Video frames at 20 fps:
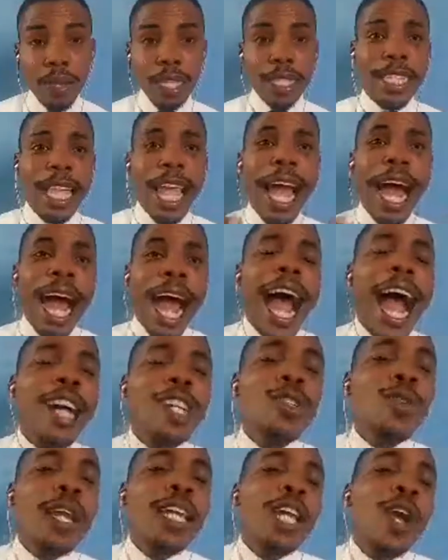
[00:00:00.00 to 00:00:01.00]
They are
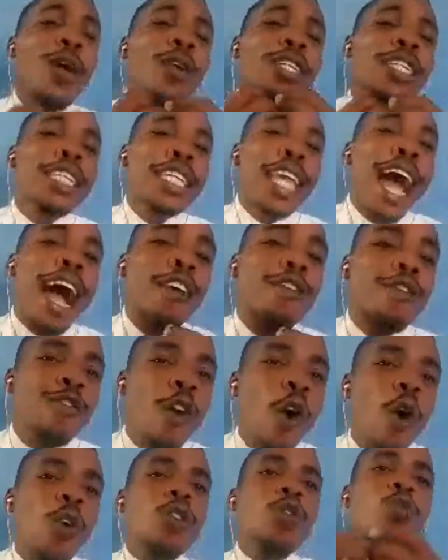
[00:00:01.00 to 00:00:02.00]
actually on their
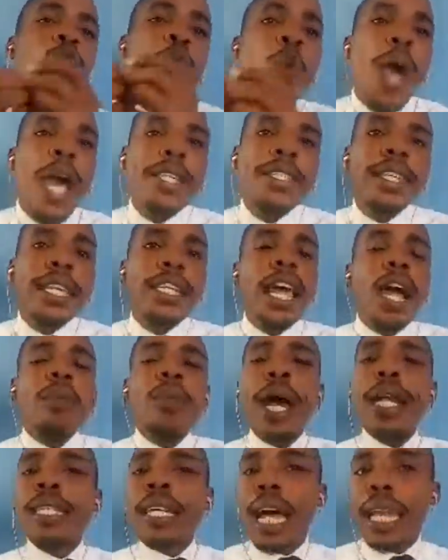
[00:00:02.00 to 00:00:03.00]
phone, wasting
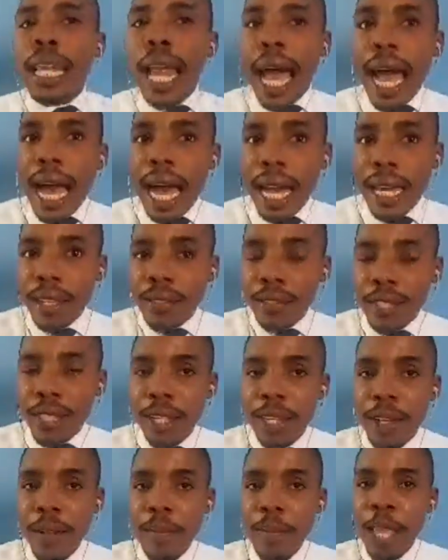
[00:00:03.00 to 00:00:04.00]
away their lives.
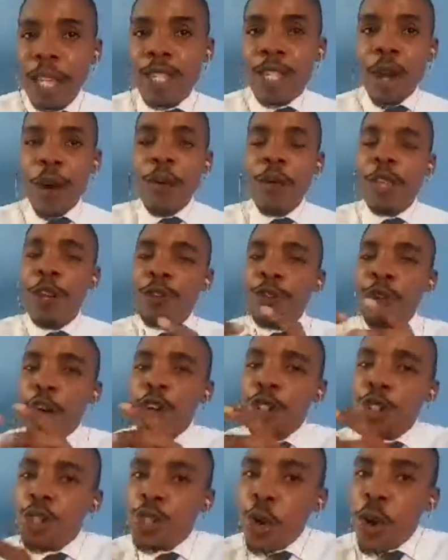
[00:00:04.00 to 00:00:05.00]
So
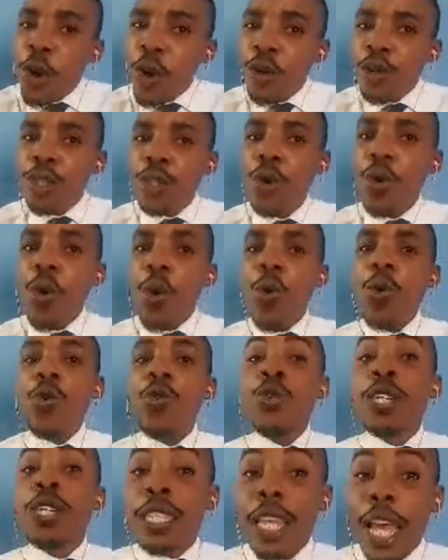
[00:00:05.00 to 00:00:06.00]
for those
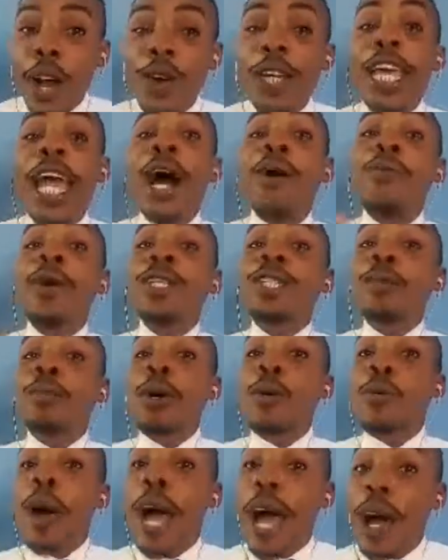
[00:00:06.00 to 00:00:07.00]
who say, okay, I want to
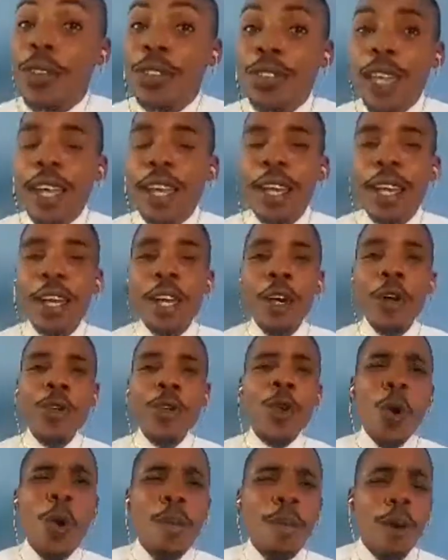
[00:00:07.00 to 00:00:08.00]
be wealthy,
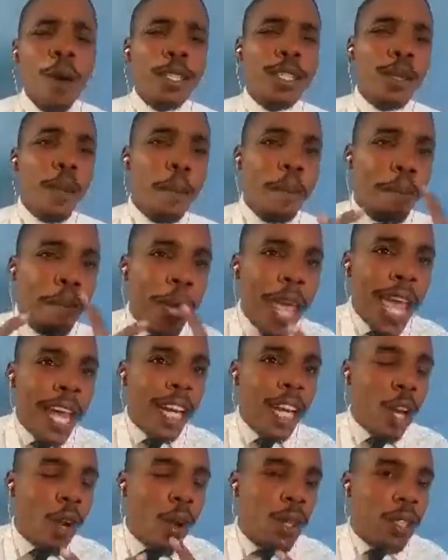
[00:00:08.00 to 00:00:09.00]
you must
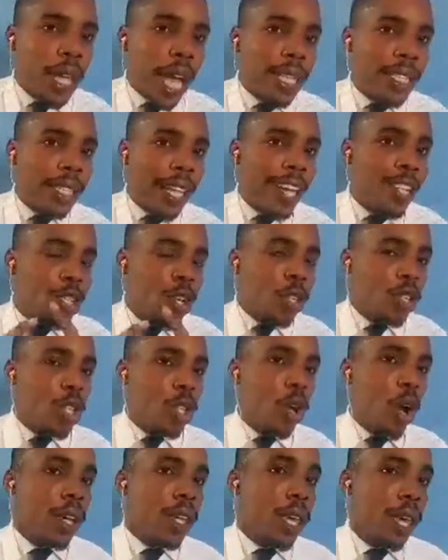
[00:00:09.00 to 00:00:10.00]
pay close attention to
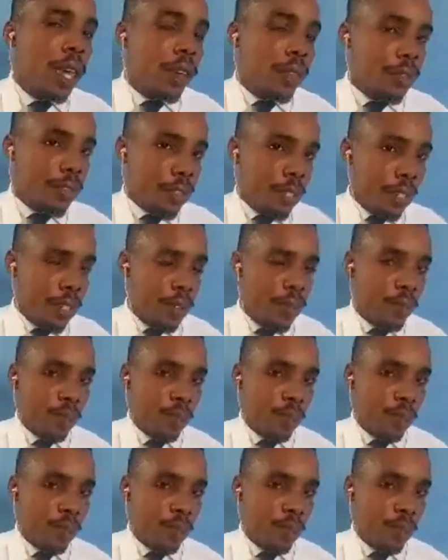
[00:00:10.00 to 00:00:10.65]
your gifts.